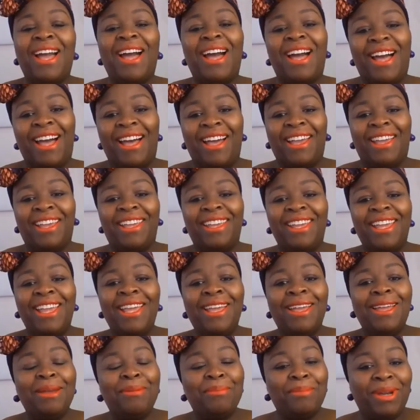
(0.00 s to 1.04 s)
Hi,
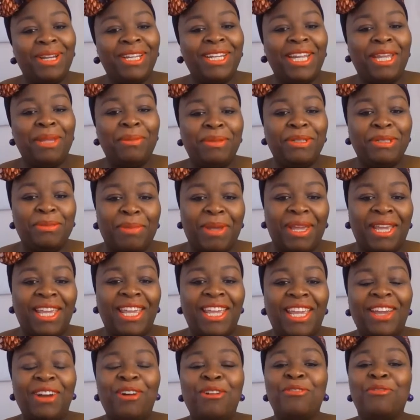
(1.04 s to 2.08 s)
my name is
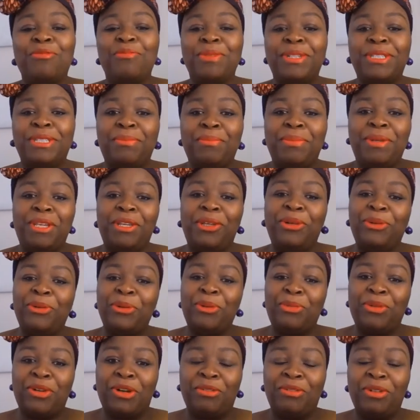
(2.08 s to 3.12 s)
Becky of Miss B
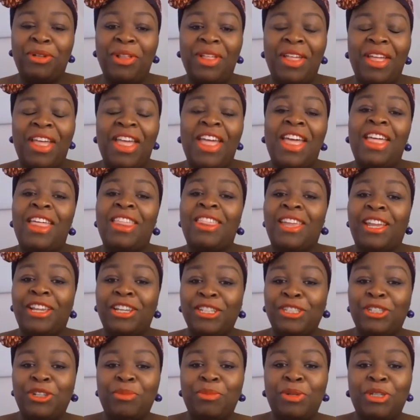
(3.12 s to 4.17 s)
Group Travel. Thank you
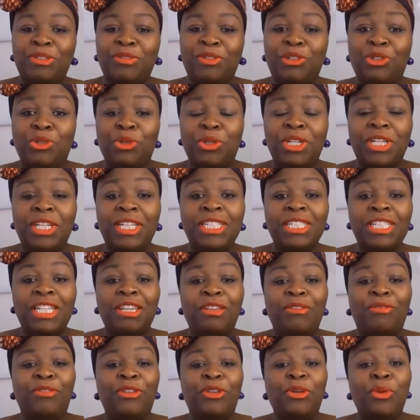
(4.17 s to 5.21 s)
so much for joining us.
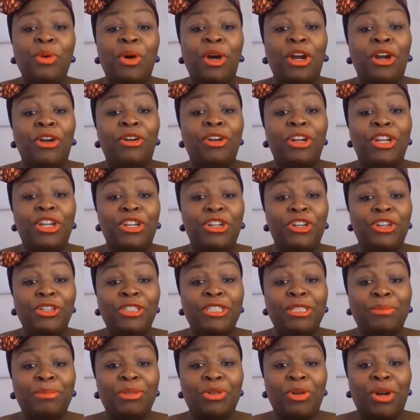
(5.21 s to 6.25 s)
If you are a new
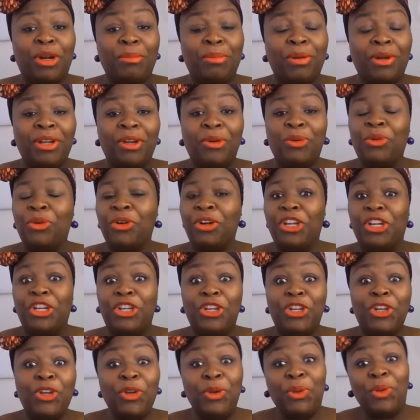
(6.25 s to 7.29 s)
subscriber or a
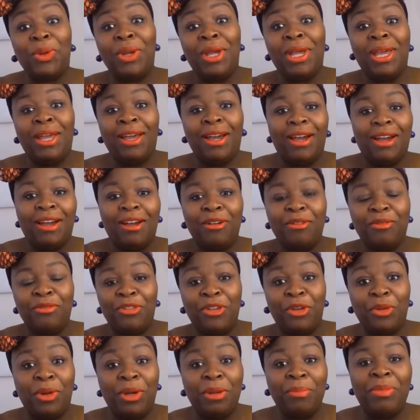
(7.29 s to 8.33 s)
new
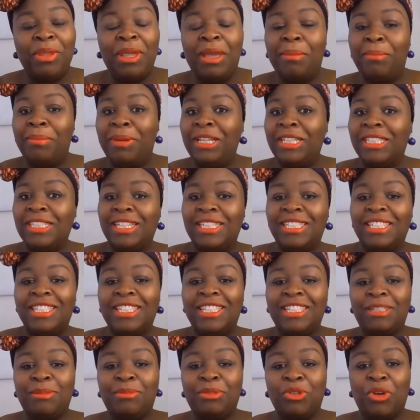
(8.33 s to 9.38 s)
viewer, please consider
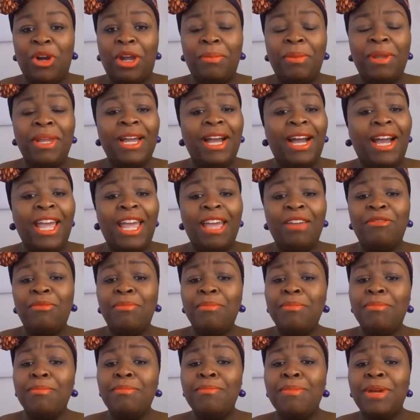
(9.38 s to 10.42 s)
subscribing. I have
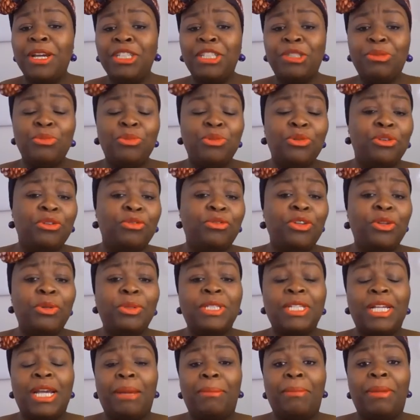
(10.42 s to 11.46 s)
much more
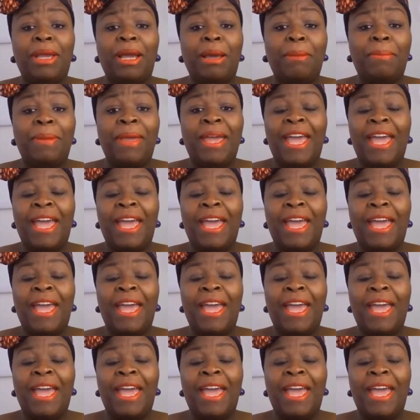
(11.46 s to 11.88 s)
reviews coming up